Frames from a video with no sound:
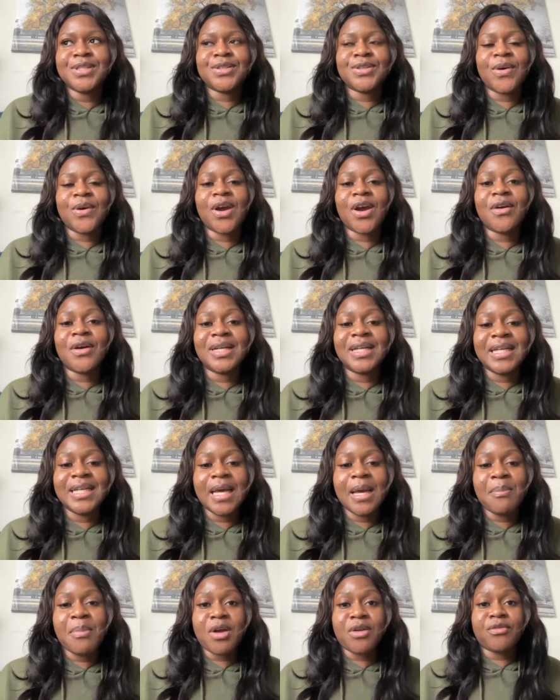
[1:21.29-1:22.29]
So currently,
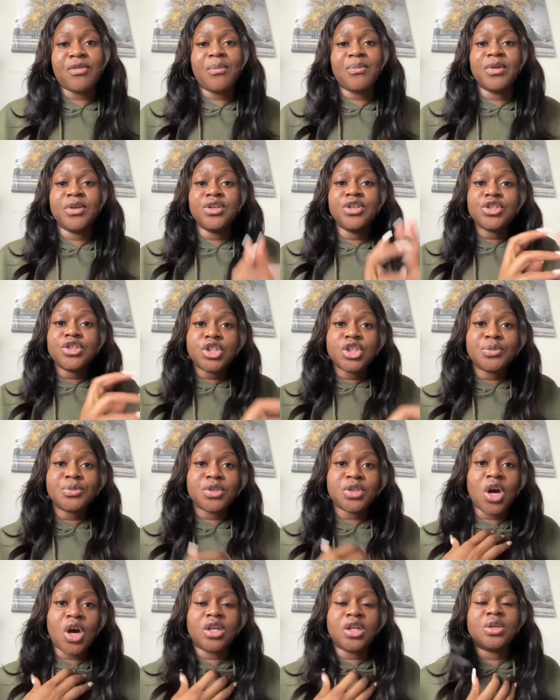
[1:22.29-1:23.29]
apart from the YouTube
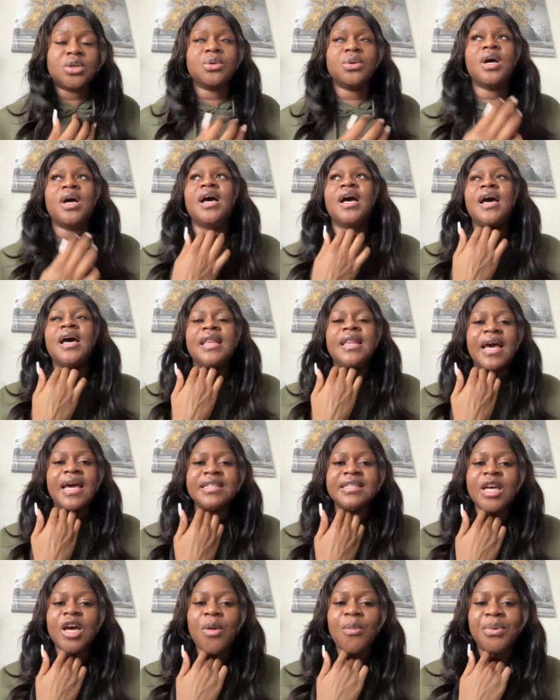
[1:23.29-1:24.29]
channel that
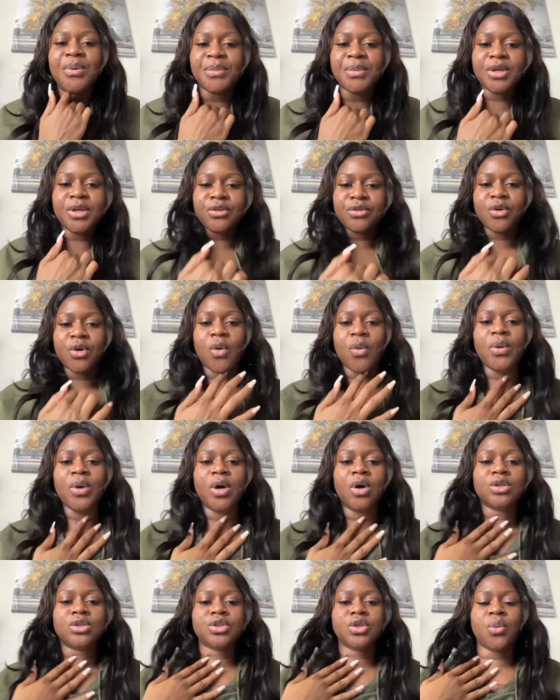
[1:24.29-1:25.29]
is helping me grow, we're
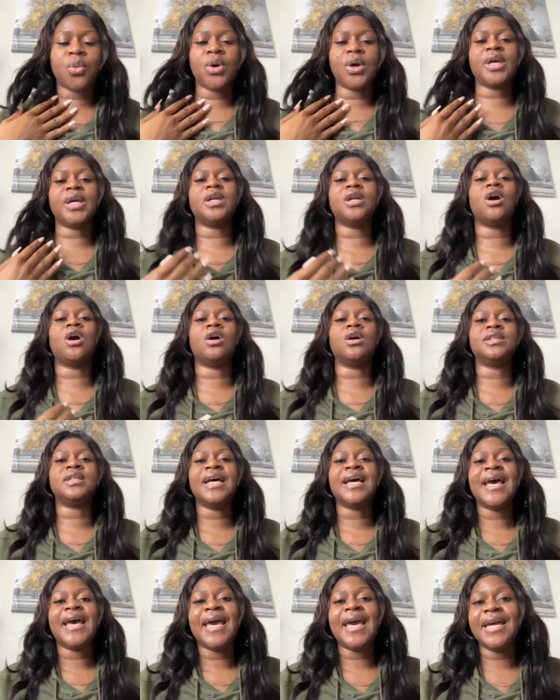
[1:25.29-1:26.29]
also working on
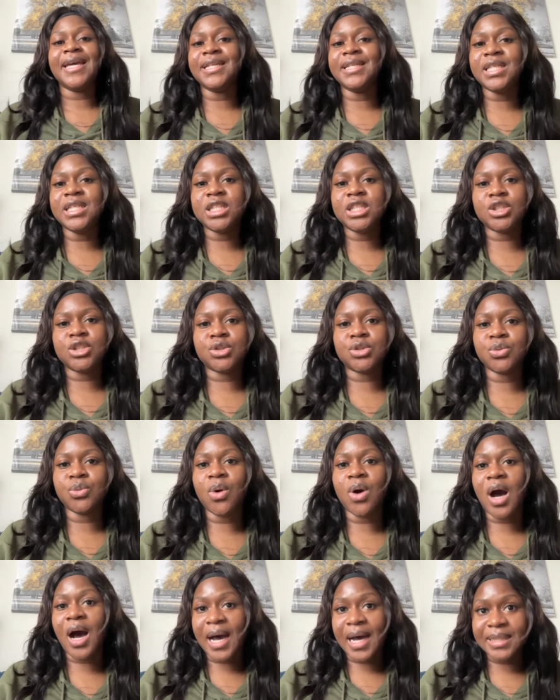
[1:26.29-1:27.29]
a
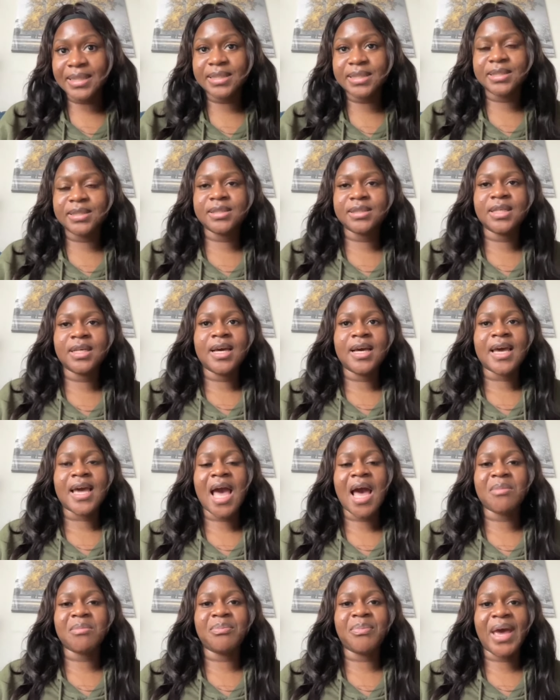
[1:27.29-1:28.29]
digital art
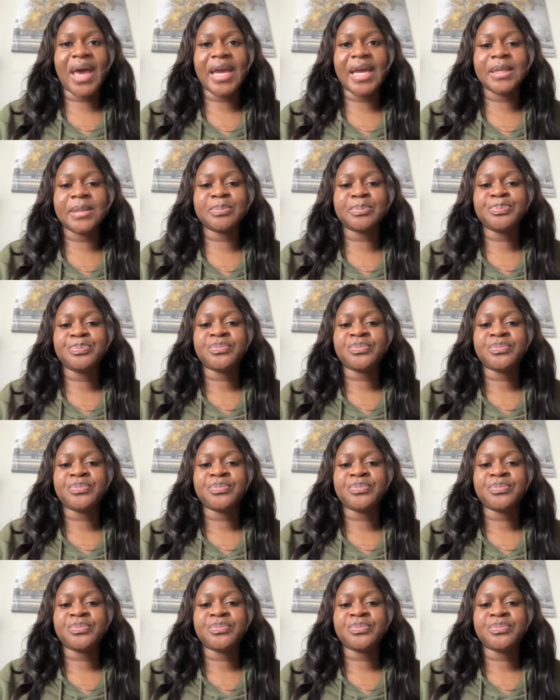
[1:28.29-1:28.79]
campaign.